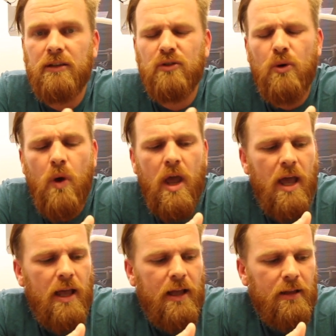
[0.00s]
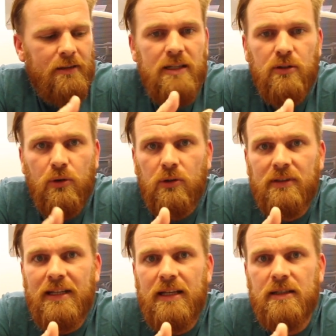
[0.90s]
So these are all
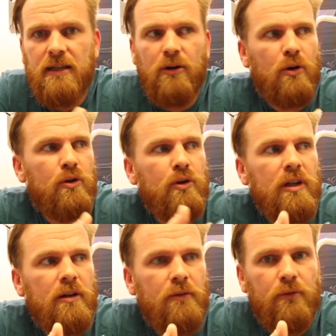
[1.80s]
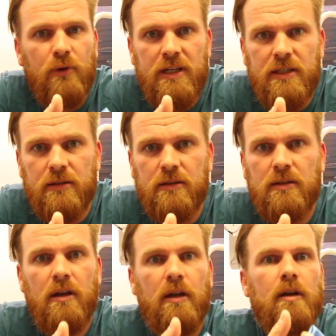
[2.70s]
things that are good enough
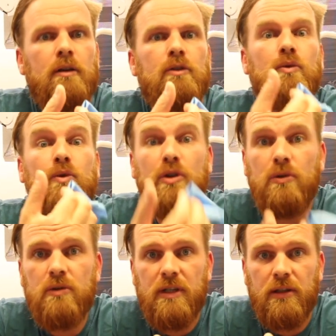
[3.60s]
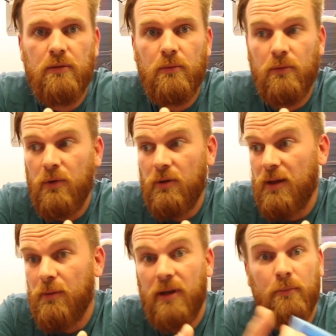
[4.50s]
reasons to use it,
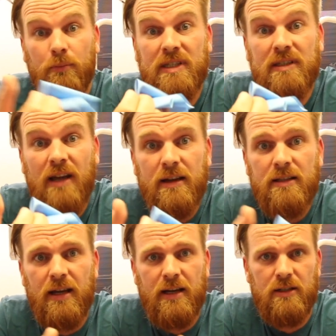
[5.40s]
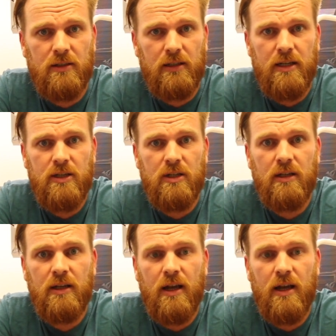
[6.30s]
besides the isolation.